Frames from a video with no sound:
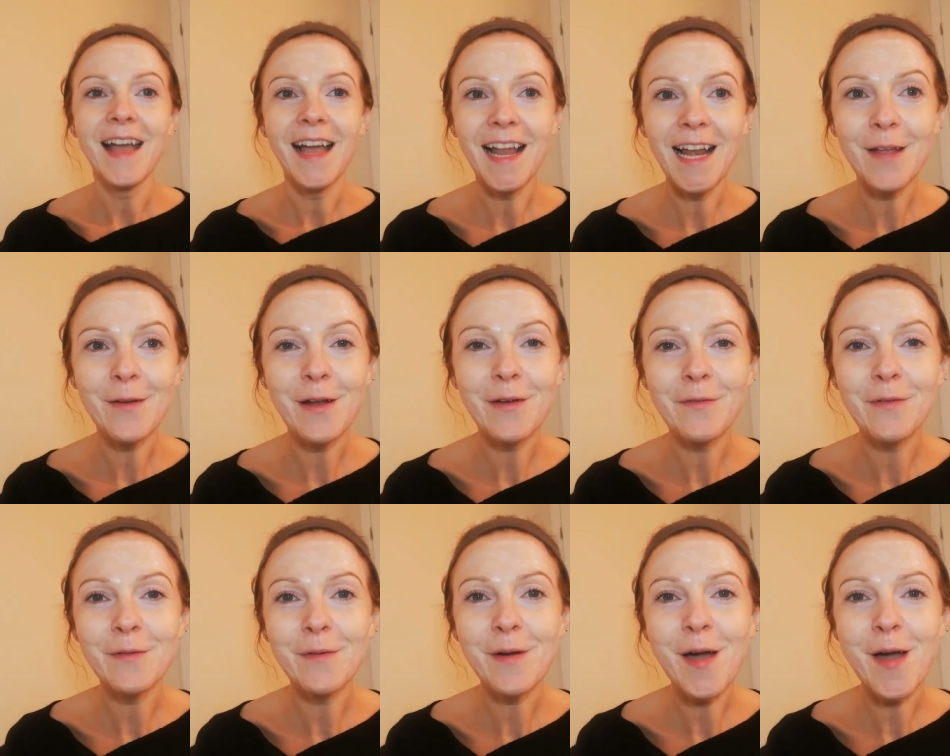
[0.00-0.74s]
Hello
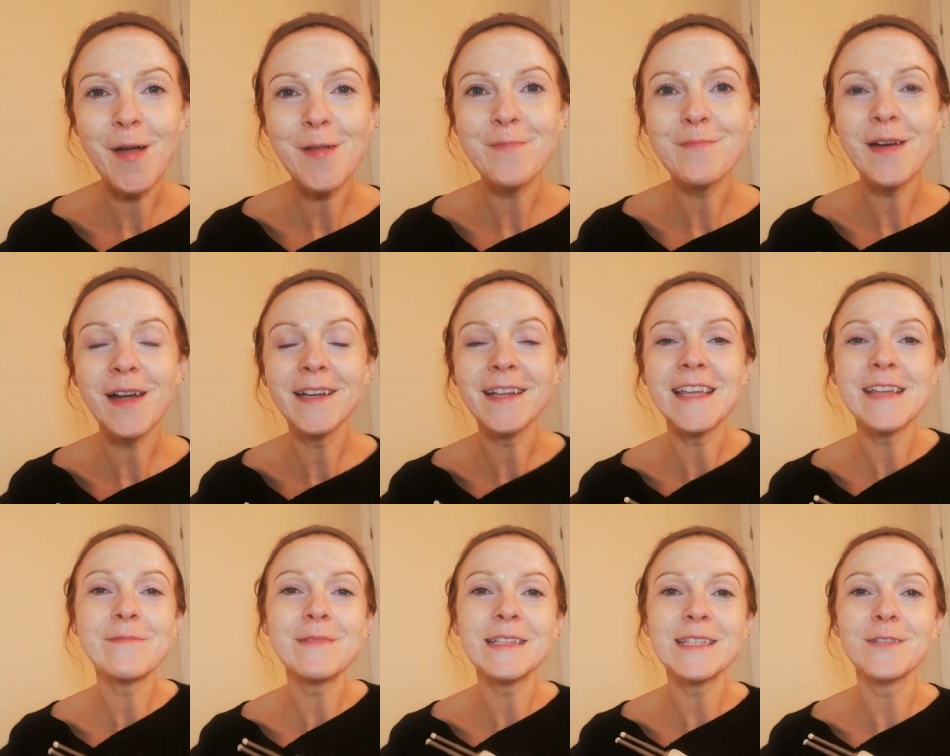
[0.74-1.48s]
everyone, my
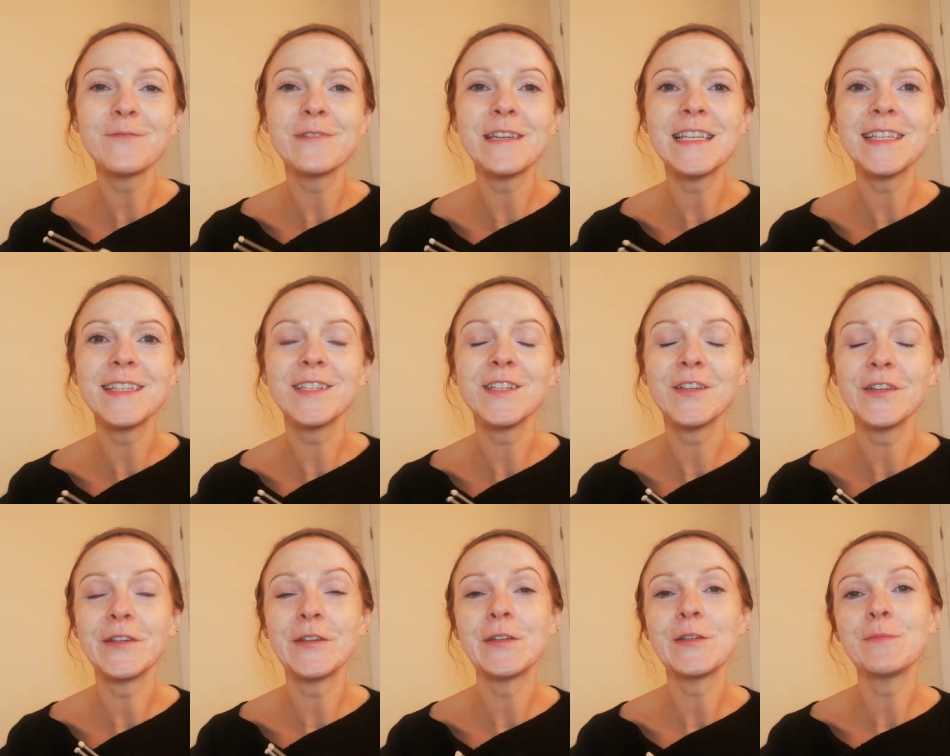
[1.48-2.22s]
name is Louise
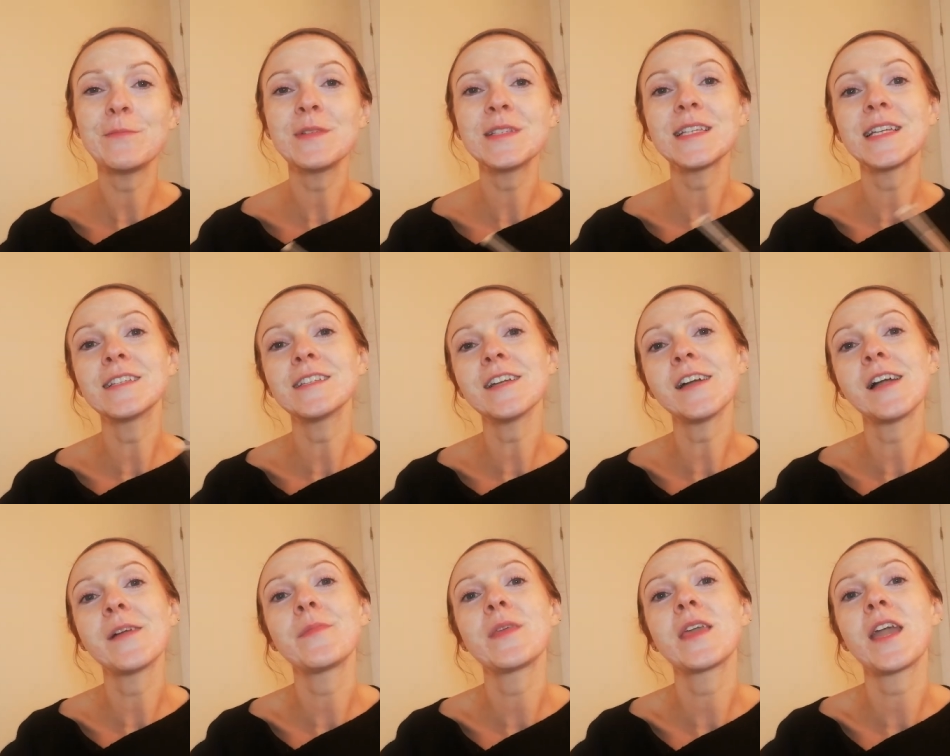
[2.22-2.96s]
Toombs and
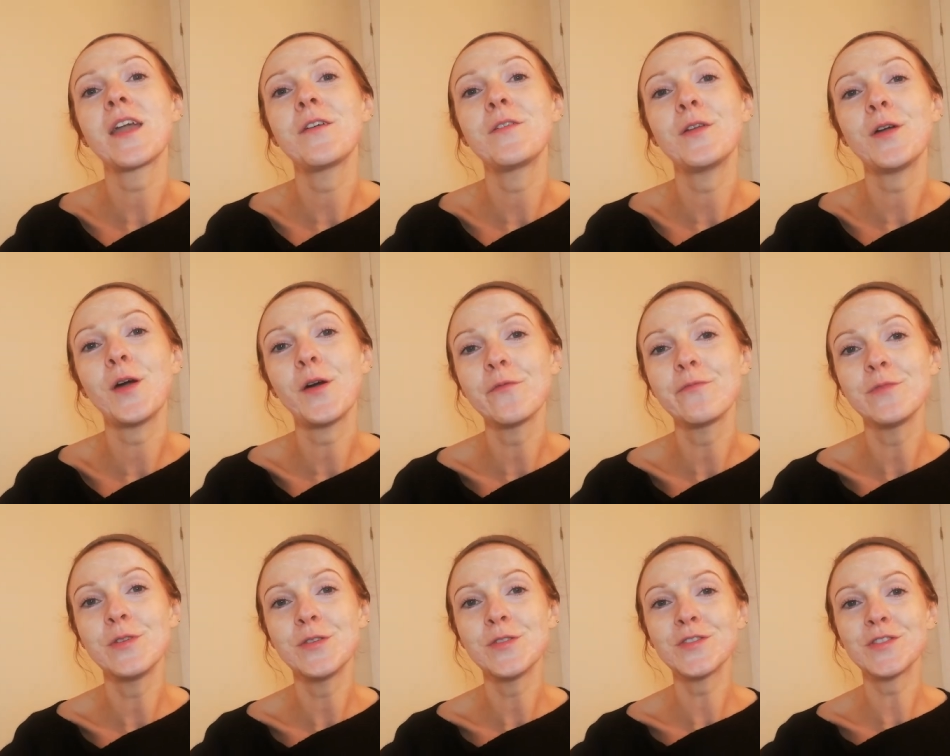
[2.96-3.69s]
I'm the owner of
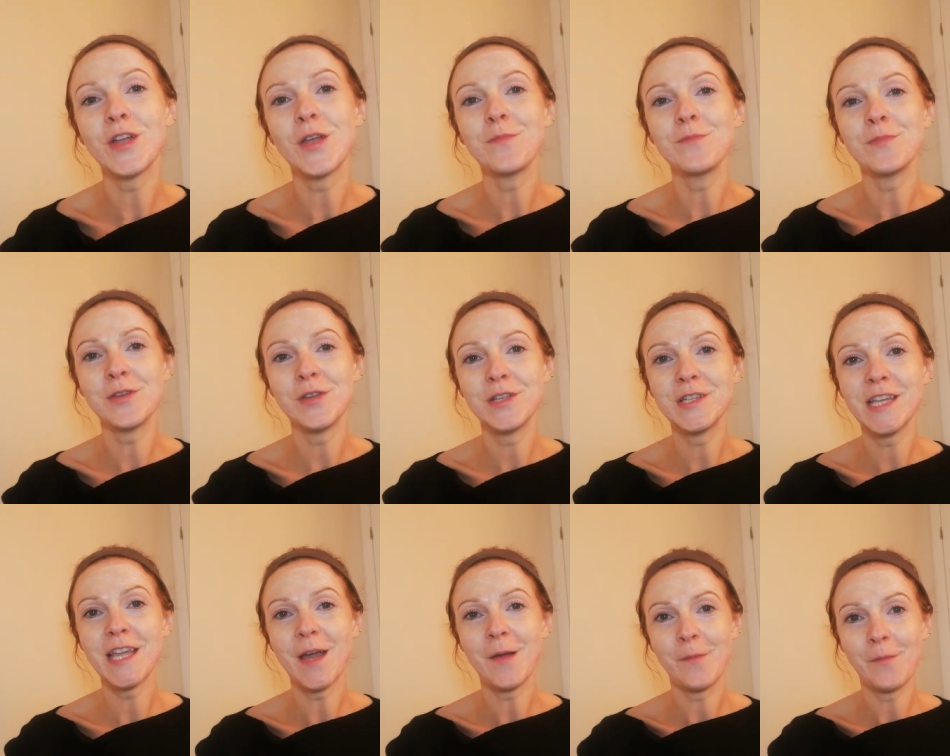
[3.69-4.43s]
Moonstone
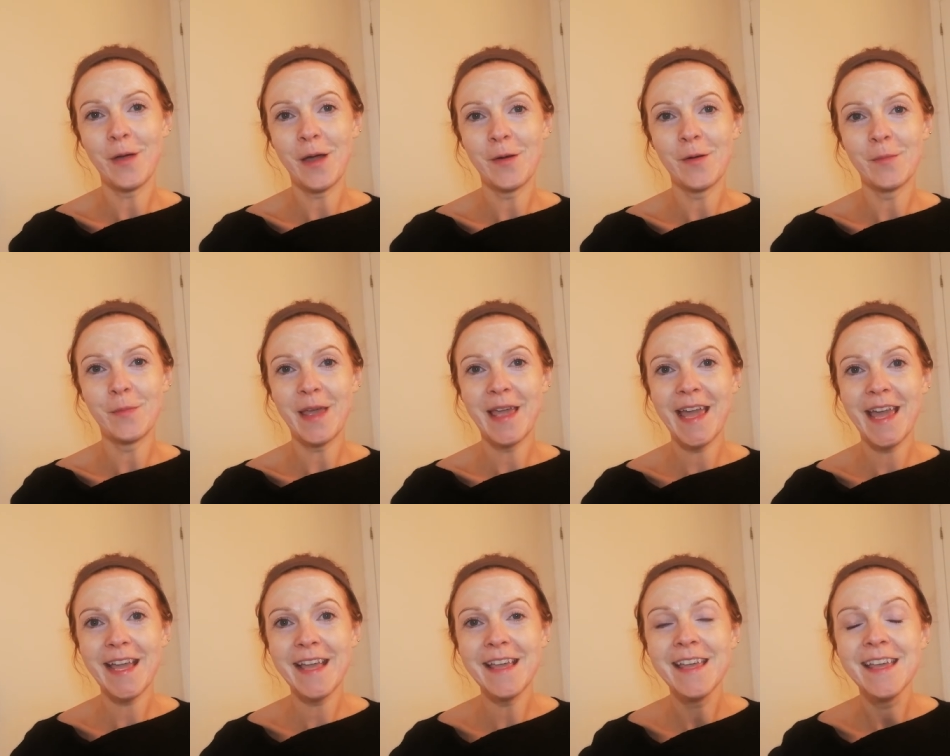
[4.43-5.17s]
Beauty and
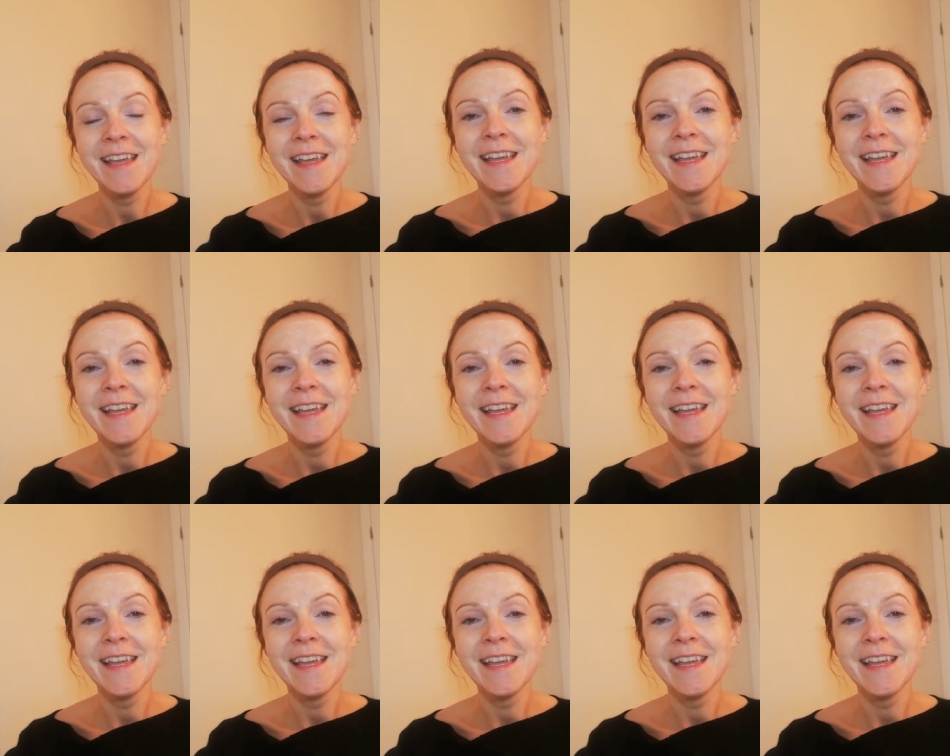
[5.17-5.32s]
Wellbeing.